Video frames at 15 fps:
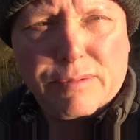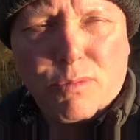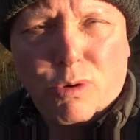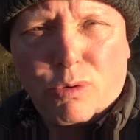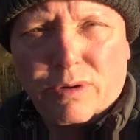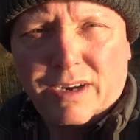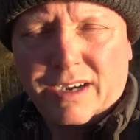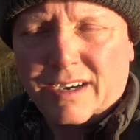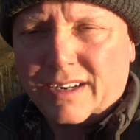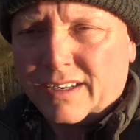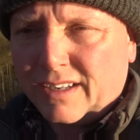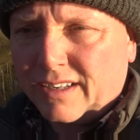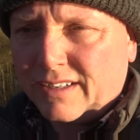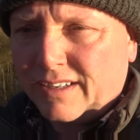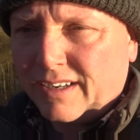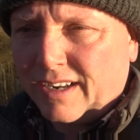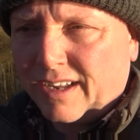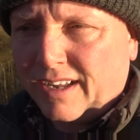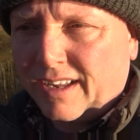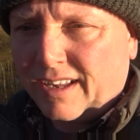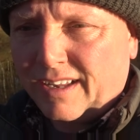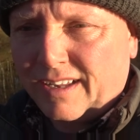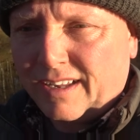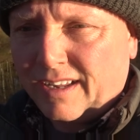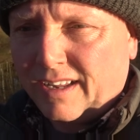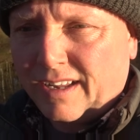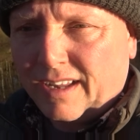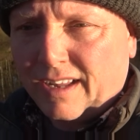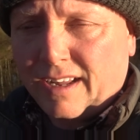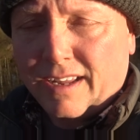morning, and
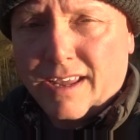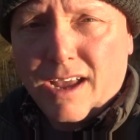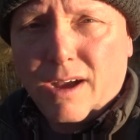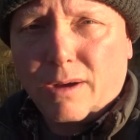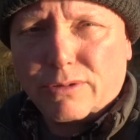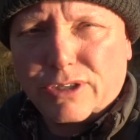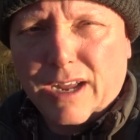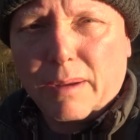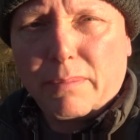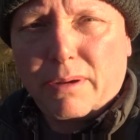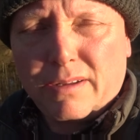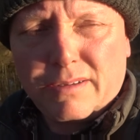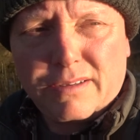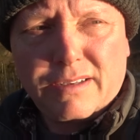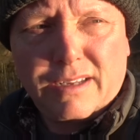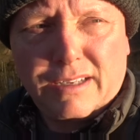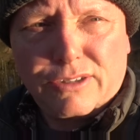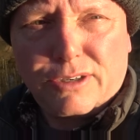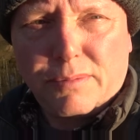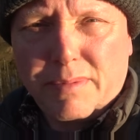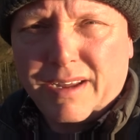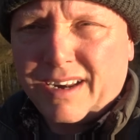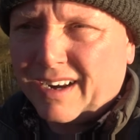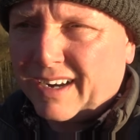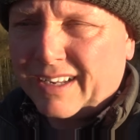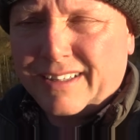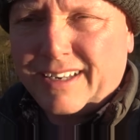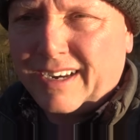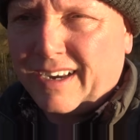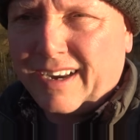yeah, I was up intermittently,
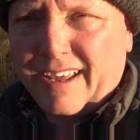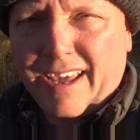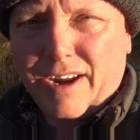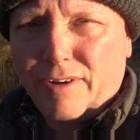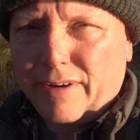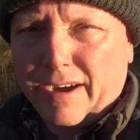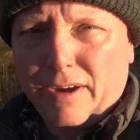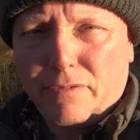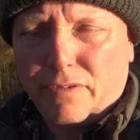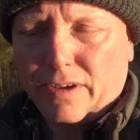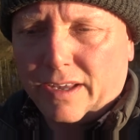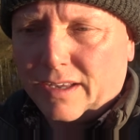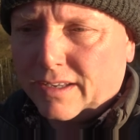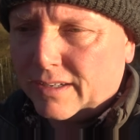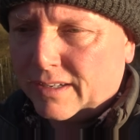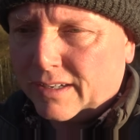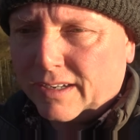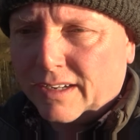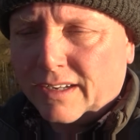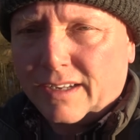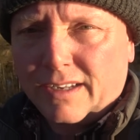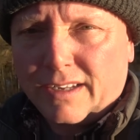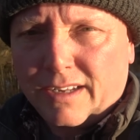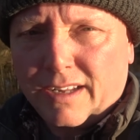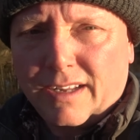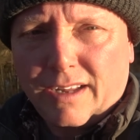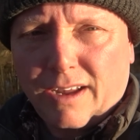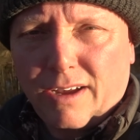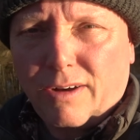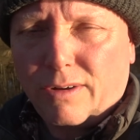didn't hear anything.
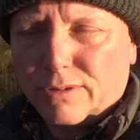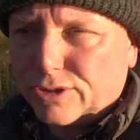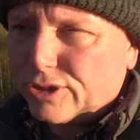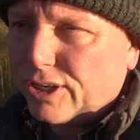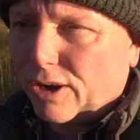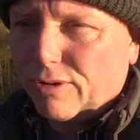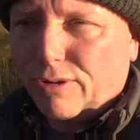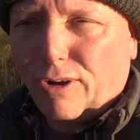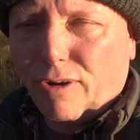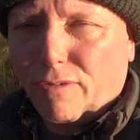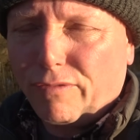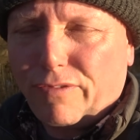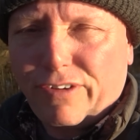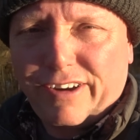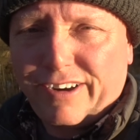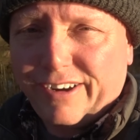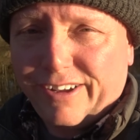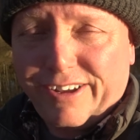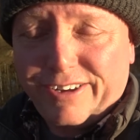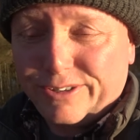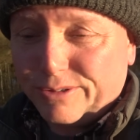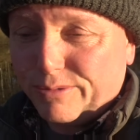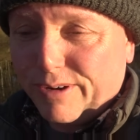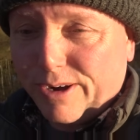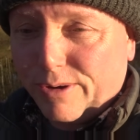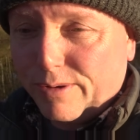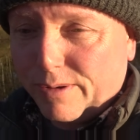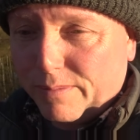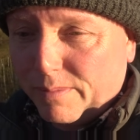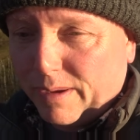I was so confident as
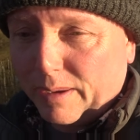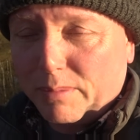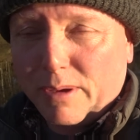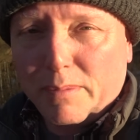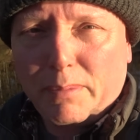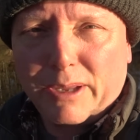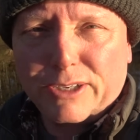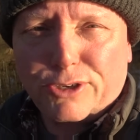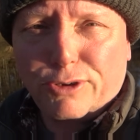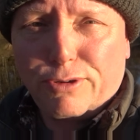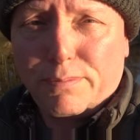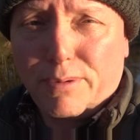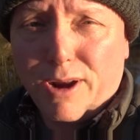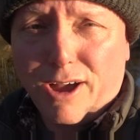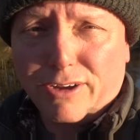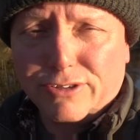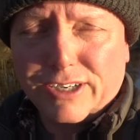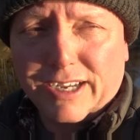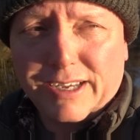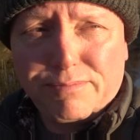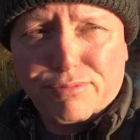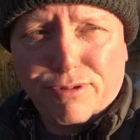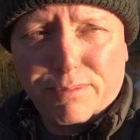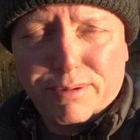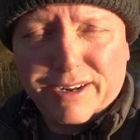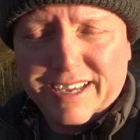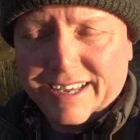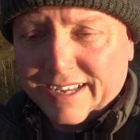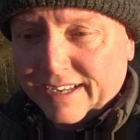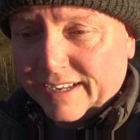well, maybe a bit too blasé
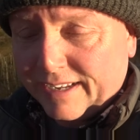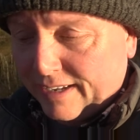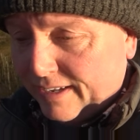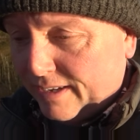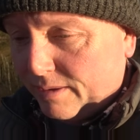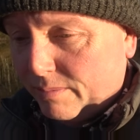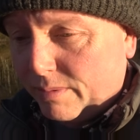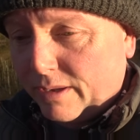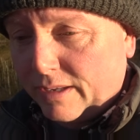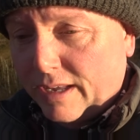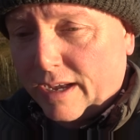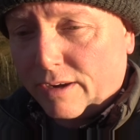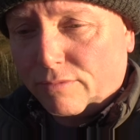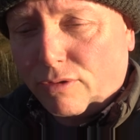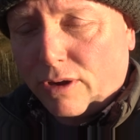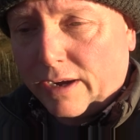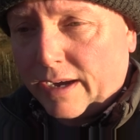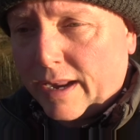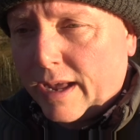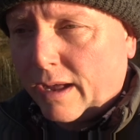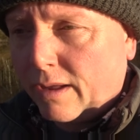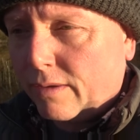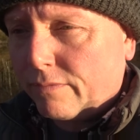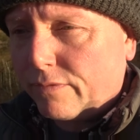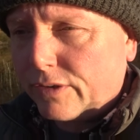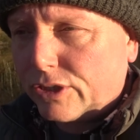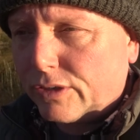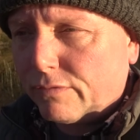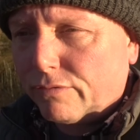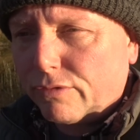probably, but yeah, right now I'm
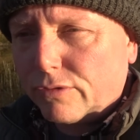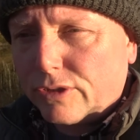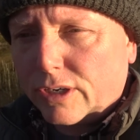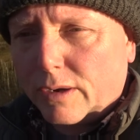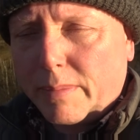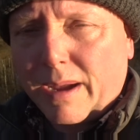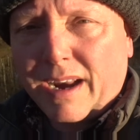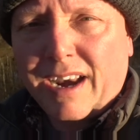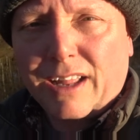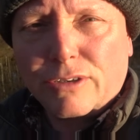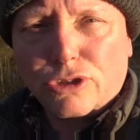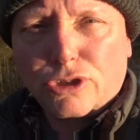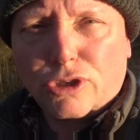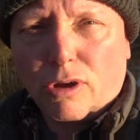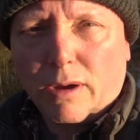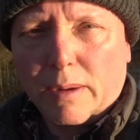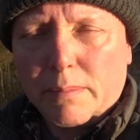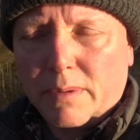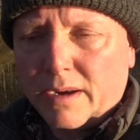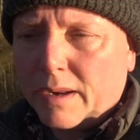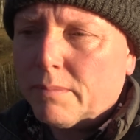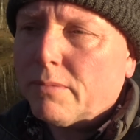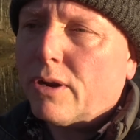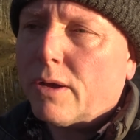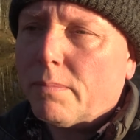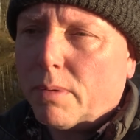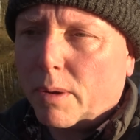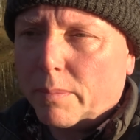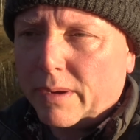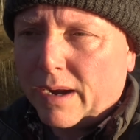fishing through till about lunchtime, and then
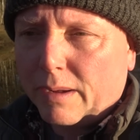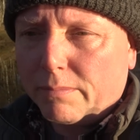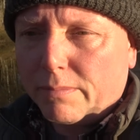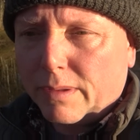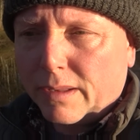popping up